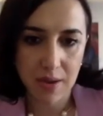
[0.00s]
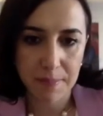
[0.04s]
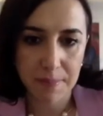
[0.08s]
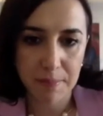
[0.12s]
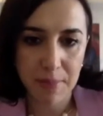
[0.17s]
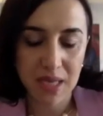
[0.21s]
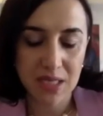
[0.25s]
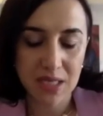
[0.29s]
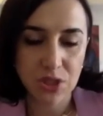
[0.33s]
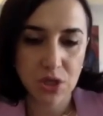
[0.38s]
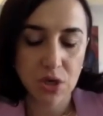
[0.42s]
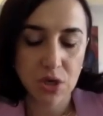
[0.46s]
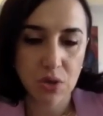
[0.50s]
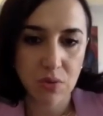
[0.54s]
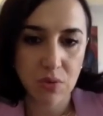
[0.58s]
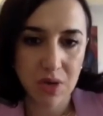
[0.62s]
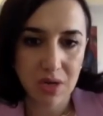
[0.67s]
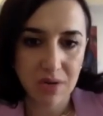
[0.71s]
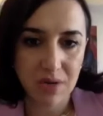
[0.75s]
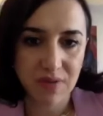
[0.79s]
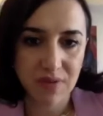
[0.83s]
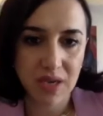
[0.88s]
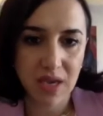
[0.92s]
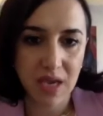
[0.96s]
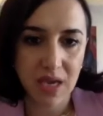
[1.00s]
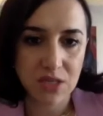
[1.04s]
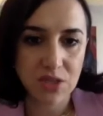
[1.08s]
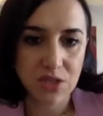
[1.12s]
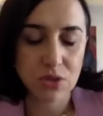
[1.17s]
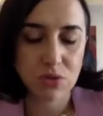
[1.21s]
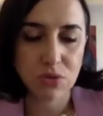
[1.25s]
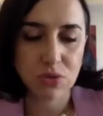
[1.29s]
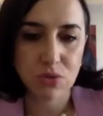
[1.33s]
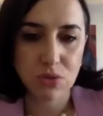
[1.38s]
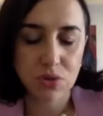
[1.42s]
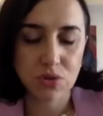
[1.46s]
based on
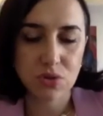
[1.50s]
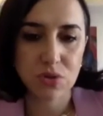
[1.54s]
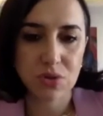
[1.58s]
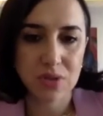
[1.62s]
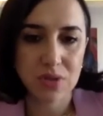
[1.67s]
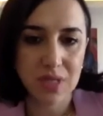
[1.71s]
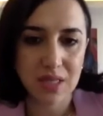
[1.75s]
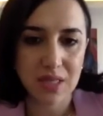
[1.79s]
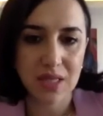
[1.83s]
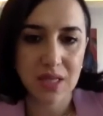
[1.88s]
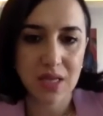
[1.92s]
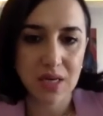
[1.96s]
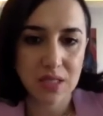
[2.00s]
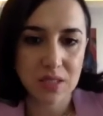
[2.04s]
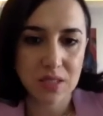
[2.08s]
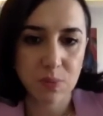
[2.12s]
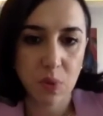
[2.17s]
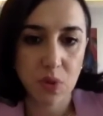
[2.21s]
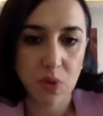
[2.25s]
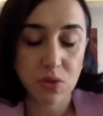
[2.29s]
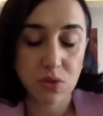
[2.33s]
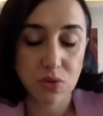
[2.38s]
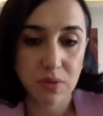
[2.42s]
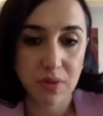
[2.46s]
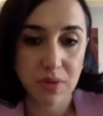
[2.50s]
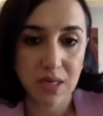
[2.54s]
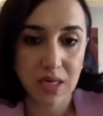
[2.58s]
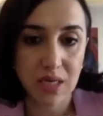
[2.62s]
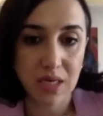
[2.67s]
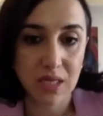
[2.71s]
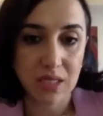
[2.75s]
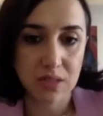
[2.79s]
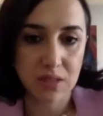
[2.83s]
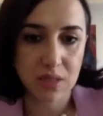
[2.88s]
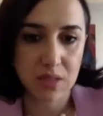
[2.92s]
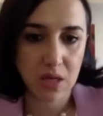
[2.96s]
qualification to ensure that they respond to the
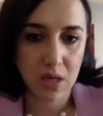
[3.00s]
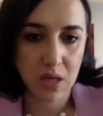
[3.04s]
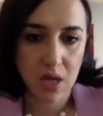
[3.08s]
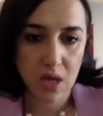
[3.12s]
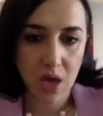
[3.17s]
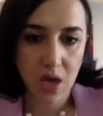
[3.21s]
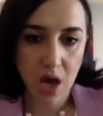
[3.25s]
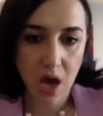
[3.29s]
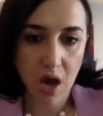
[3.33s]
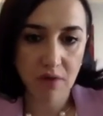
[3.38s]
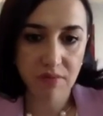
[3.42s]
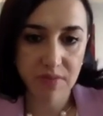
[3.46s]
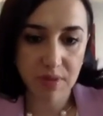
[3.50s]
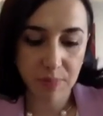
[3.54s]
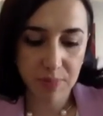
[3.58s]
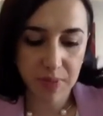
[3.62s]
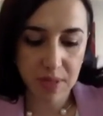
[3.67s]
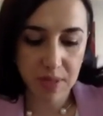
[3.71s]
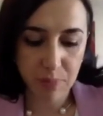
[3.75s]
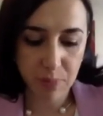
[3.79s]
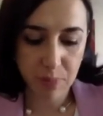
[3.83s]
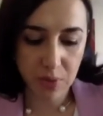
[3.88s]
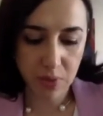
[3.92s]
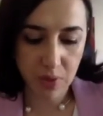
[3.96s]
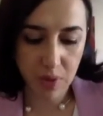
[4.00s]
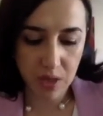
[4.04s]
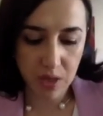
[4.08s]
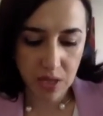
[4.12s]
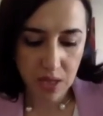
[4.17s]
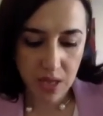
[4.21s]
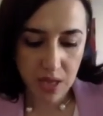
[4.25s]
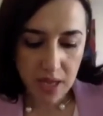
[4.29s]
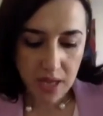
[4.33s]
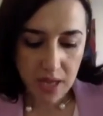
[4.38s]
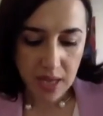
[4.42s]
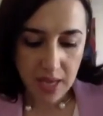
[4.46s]
needs of the people.
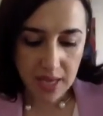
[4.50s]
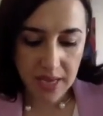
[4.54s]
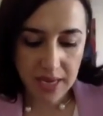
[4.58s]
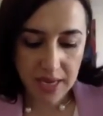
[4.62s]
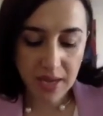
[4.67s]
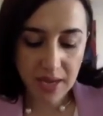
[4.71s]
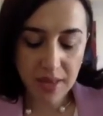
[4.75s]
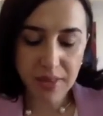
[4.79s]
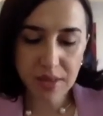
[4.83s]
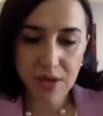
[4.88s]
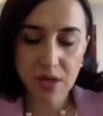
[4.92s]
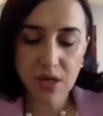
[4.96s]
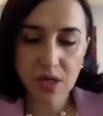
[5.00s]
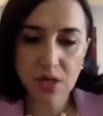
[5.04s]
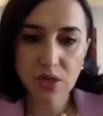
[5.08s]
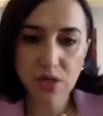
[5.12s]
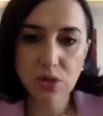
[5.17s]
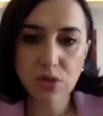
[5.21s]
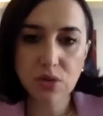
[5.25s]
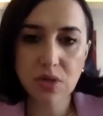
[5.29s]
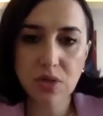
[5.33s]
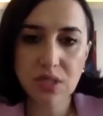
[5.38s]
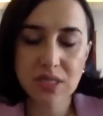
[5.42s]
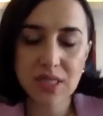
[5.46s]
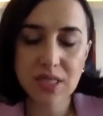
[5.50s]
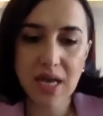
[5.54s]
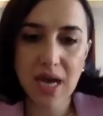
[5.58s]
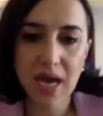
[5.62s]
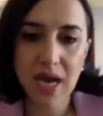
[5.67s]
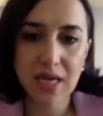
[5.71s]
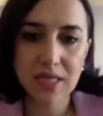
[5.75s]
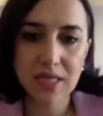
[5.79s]
Another issue is that